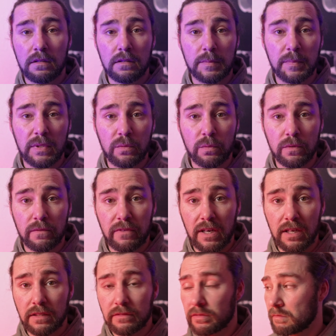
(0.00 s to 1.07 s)
speed
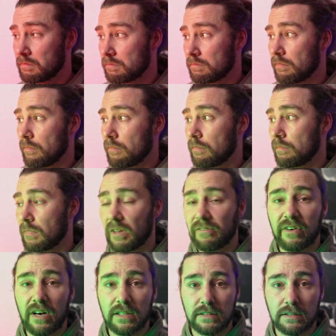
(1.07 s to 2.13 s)
5, the
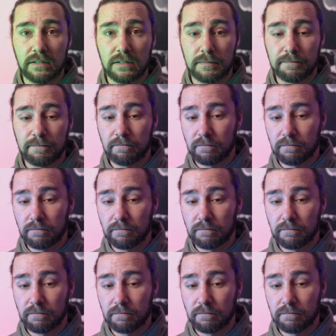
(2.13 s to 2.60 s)
fastest.